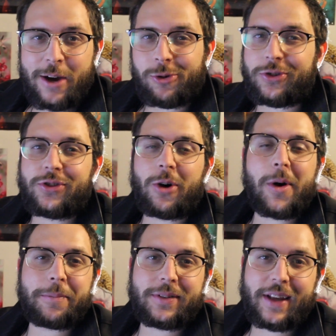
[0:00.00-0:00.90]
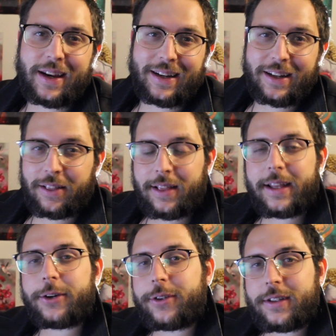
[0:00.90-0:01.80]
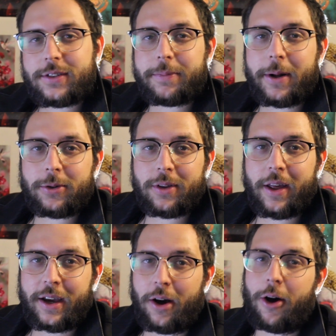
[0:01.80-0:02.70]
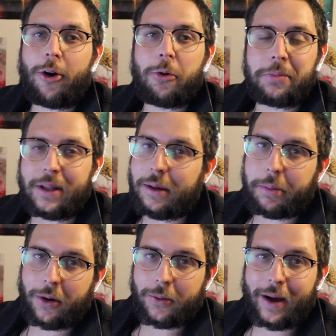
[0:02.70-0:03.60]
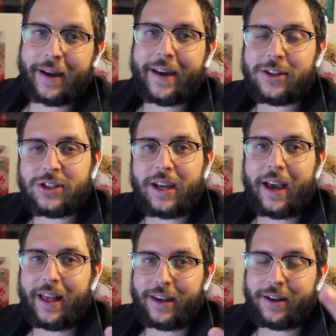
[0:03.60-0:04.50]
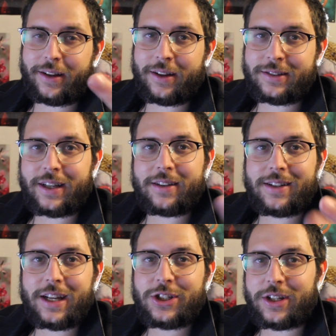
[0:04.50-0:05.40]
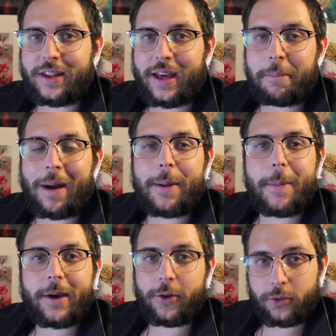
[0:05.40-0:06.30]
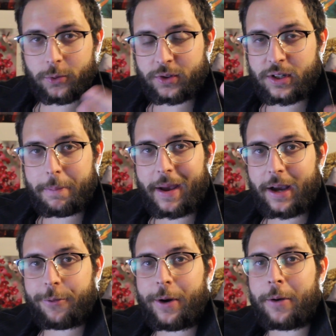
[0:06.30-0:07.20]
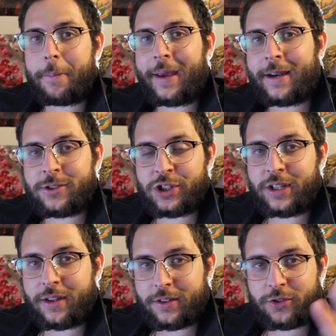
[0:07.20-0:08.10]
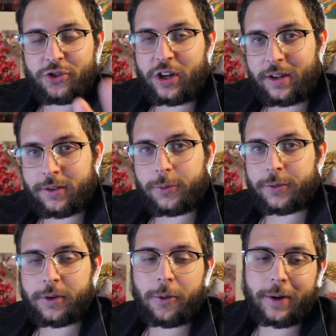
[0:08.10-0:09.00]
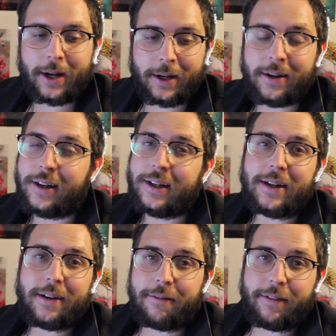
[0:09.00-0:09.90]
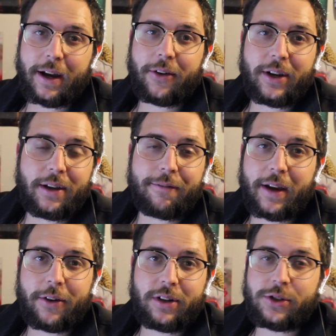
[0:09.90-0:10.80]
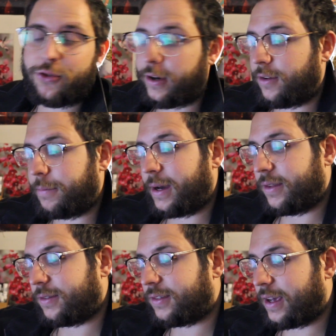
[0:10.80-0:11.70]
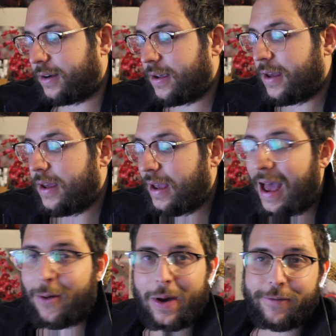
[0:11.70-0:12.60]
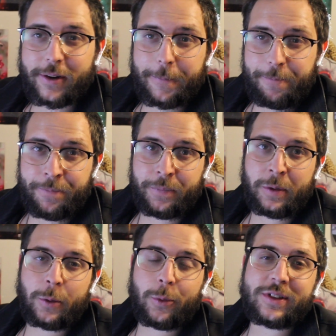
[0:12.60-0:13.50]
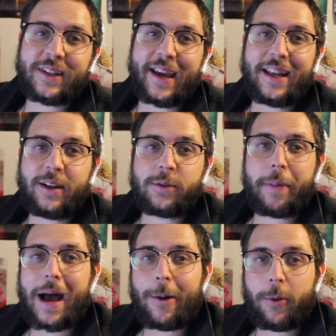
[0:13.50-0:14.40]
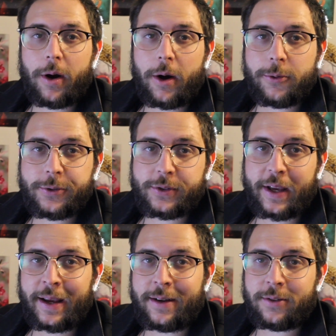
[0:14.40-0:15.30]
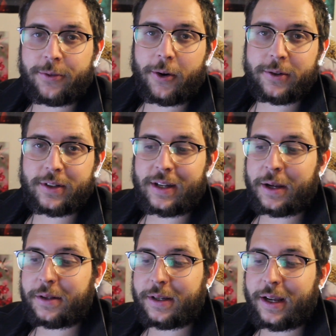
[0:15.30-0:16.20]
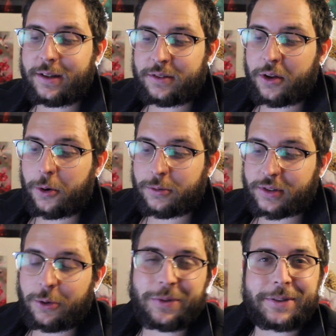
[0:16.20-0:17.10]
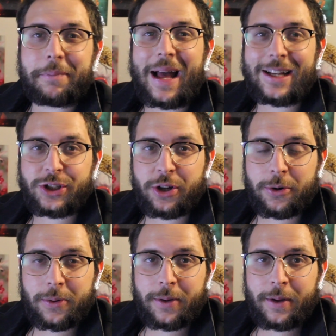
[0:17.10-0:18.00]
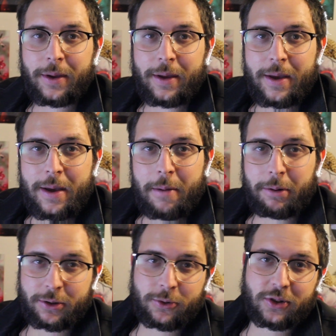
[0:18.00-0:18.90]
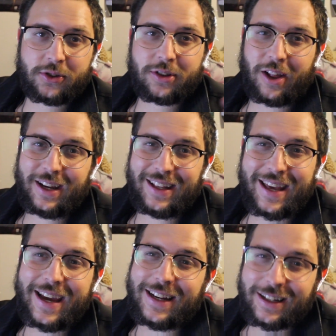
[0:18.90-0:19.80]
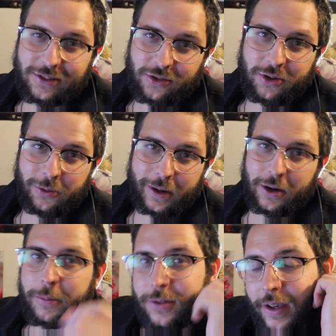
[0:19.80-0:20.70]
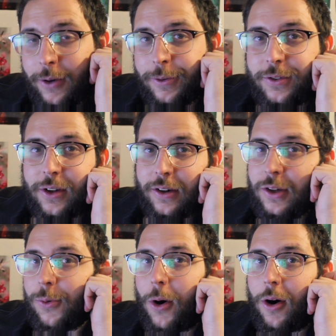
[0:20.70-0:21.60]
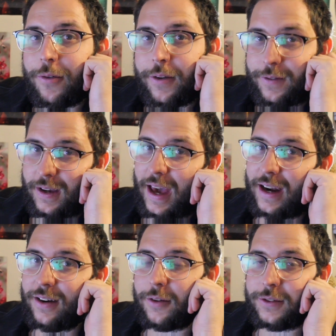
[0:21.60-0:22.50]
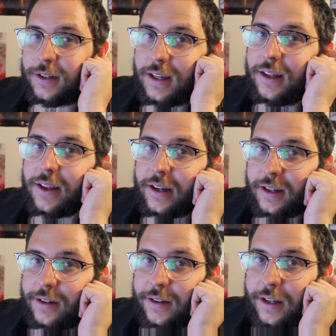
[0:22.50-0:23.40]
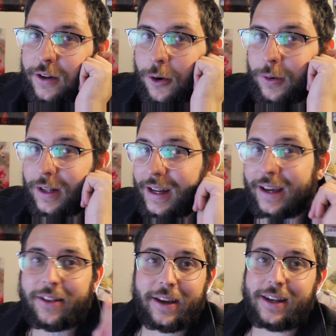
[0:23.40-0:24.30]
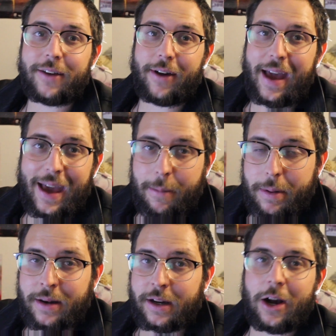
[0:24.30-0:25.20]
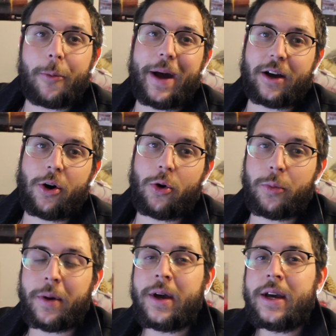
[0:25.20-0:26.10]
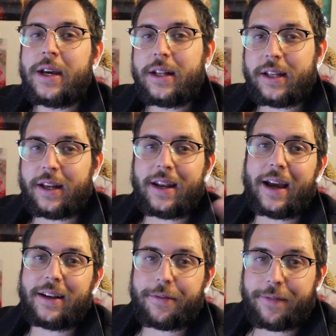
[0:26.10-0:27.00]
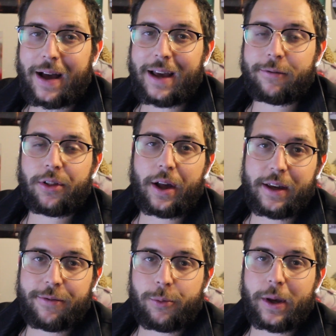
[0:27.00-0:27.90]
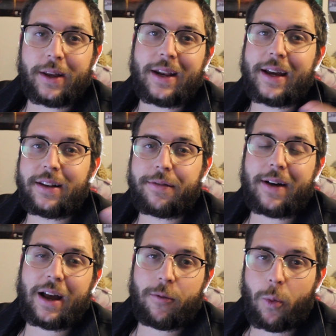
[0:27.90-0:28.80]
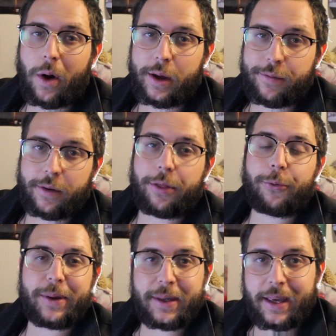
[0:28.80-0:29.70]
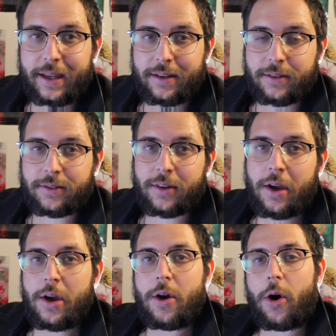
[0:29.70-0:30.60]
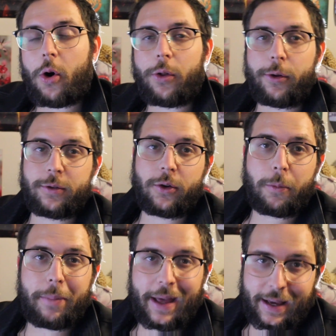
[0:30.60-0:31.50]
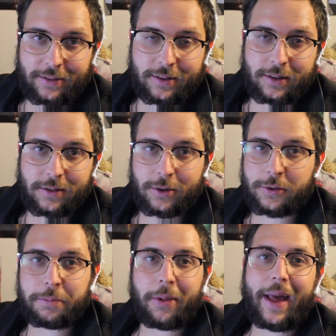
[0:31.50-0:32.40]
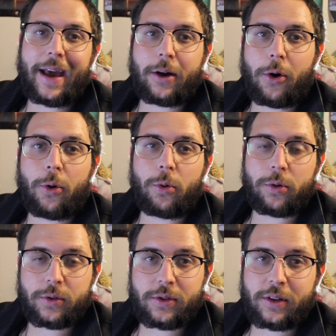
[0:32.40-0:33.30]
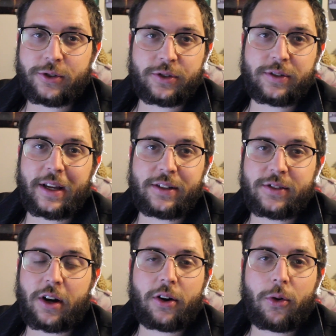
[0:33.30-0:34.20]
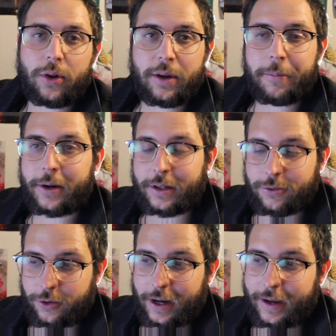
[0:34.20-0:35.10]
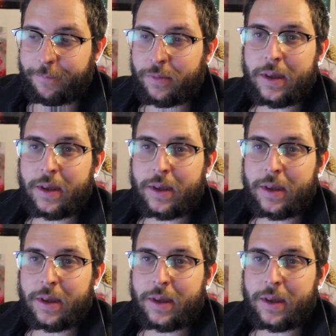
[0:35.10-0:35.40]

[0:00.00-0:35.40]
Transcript: It was so upsetting. It literally smelled like a Home Depot. I actually had a, a sensation that my Mickers was in the background managing this shit as it was going on. Very, very triggered by the scent. However, it was an 80s powerhouse, and as far as the 1980s goes, it was macho but there was a slight gayness to it. Almost like it would suck you off if you had enough tequila in you, you know, and then act like it never happened and you go back home to your 9 to 5 life with your 9 to 5 wife and three kids. All those little bastards, those black holes, they just, they suck all your money dry.